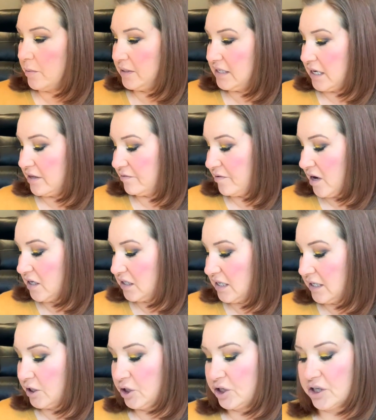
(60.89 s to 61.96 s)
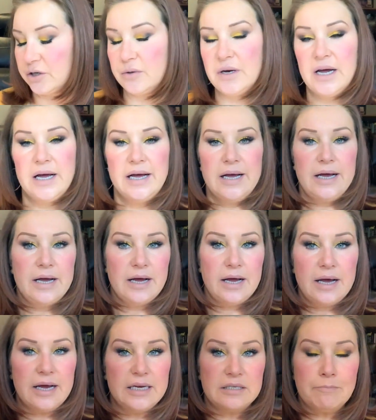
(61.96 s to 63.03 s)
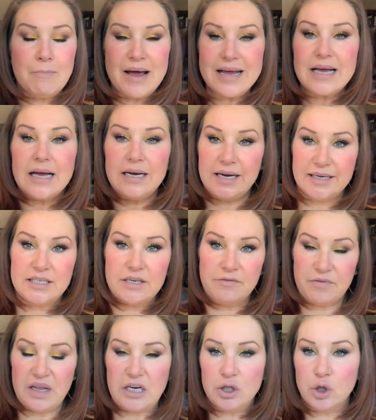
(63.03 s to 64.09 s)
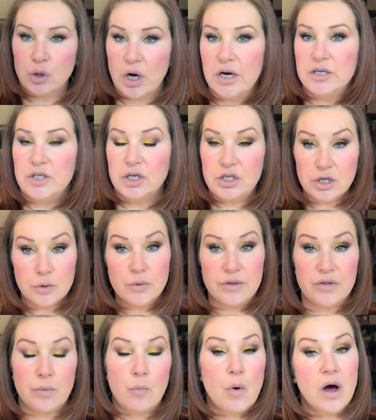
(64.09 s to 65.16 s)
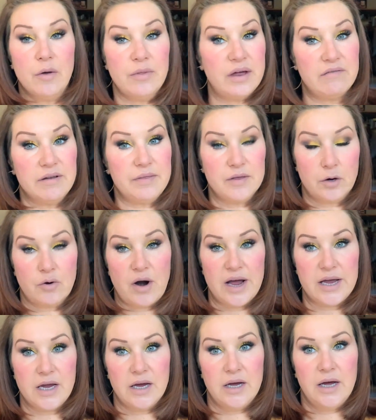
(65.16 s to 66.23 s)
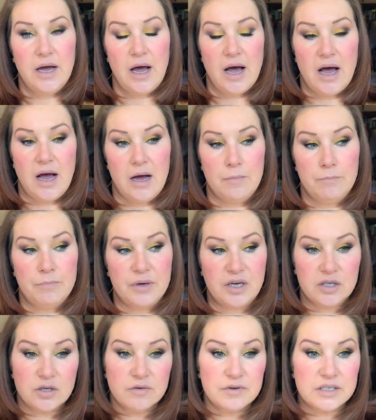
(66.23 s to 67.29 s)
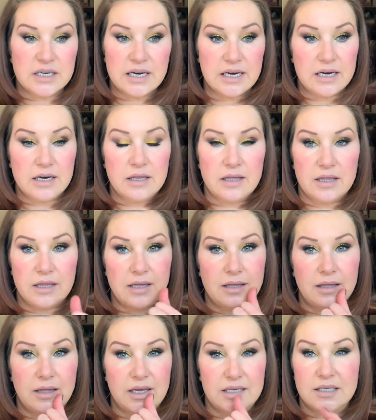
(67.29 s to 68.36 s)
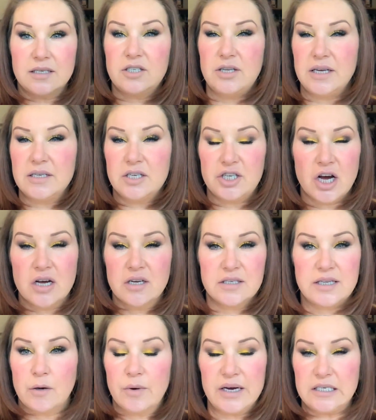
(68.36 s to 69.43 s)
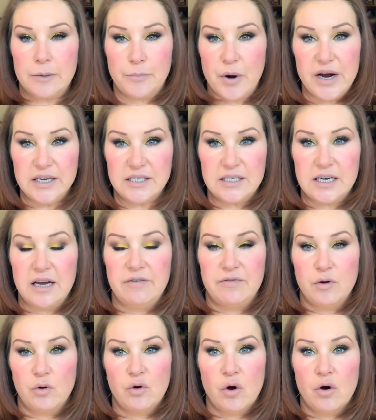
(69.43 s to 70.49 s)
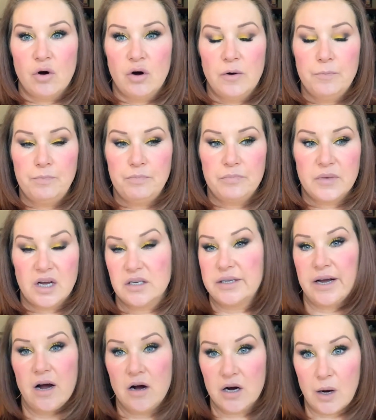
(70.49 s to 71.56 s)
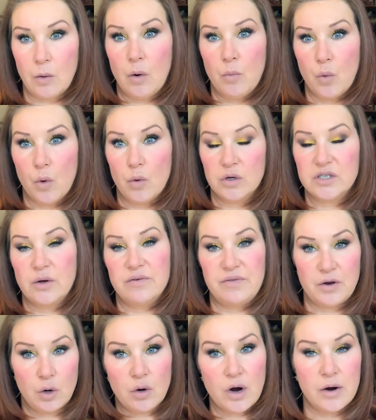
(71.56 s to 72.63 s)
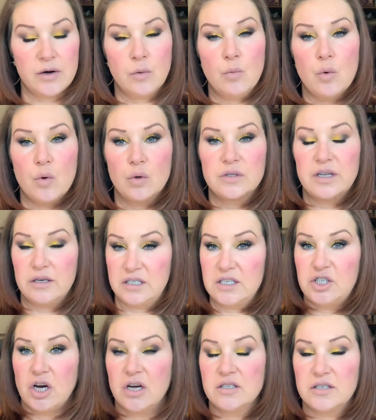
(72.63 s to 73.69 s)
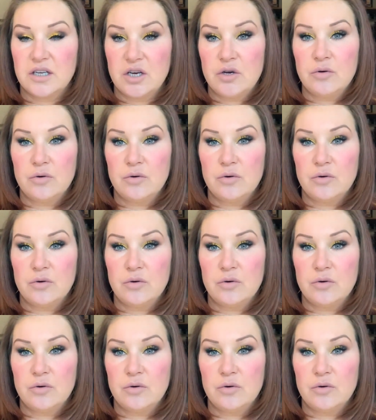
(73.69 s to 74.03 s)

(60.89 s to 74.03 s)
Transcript: would say the first thing to do is make a list of things you're going to do with them while they're in the crate. Because obviously there's a chance they'll get depressed if you're not, because they can't go on walks. So if they're not going on walks, there's a chance that